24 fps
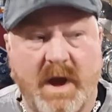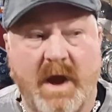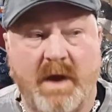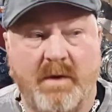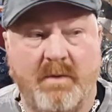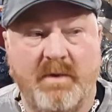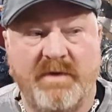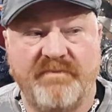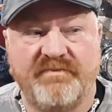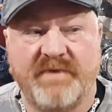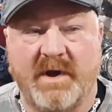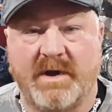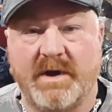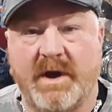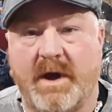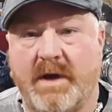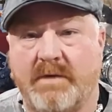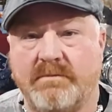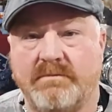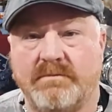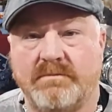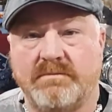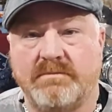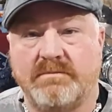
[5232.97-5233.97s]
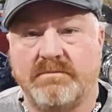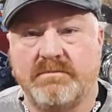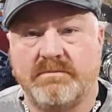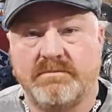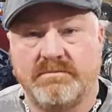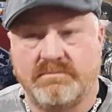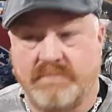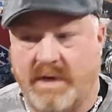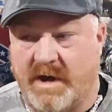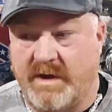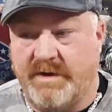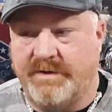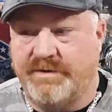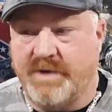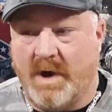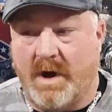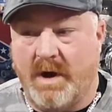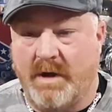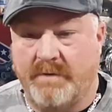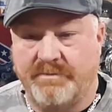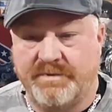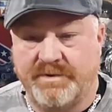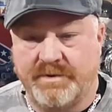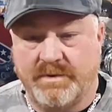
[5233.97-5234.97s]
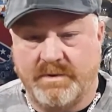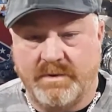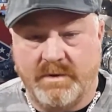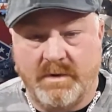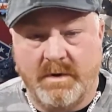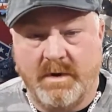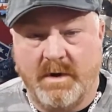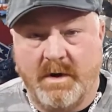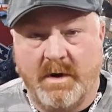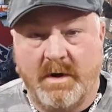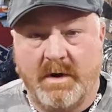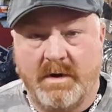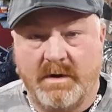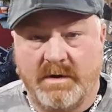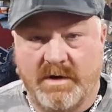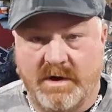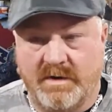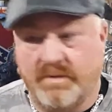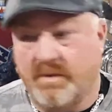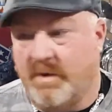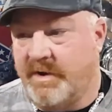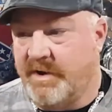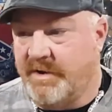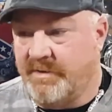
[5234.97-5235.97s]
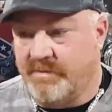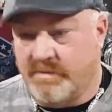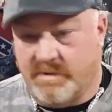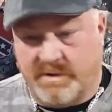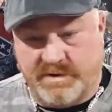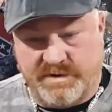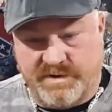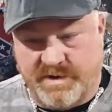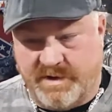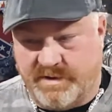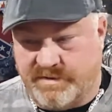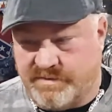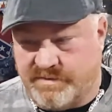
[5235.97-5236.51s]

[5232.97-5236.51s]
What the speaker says: We've done that many times because we were just